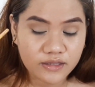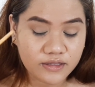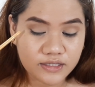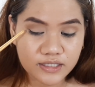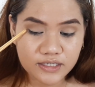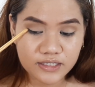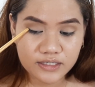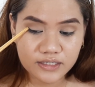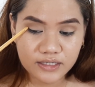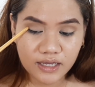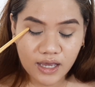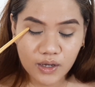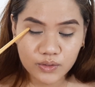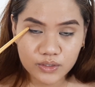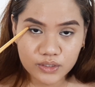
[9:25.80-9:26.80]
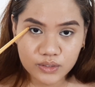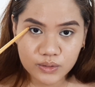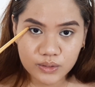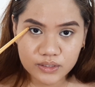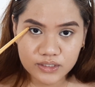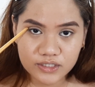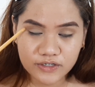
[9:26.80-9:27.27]
the outer
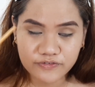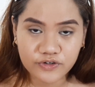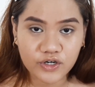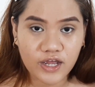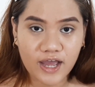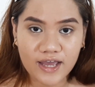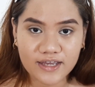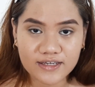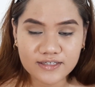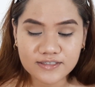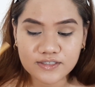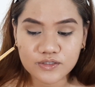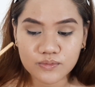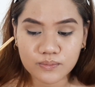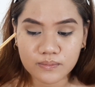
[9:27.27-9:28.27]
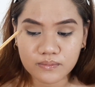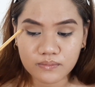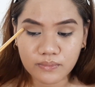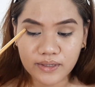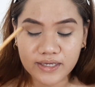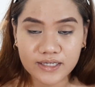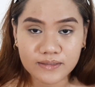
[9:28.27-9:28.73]
corner of your eyes to
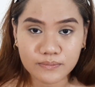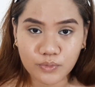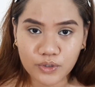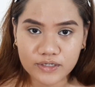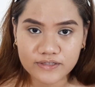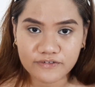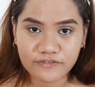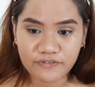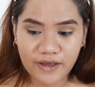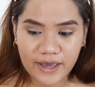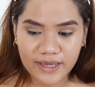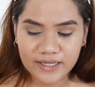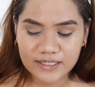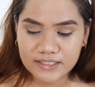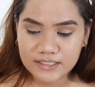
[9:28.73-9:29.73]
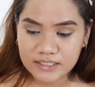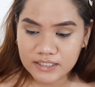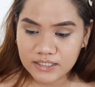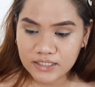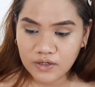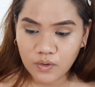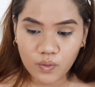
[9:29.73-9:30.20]
make it more defined,
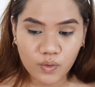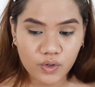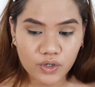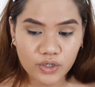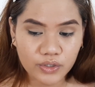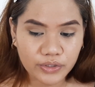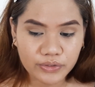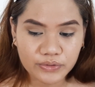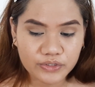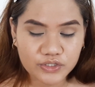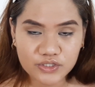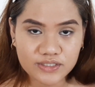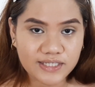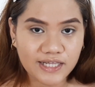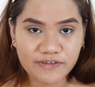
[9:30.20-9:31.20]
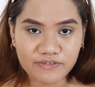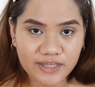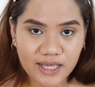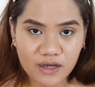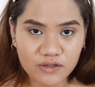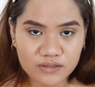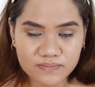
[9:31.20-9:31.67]
or you can just leave it
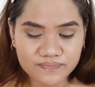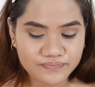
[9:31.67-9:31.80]
out.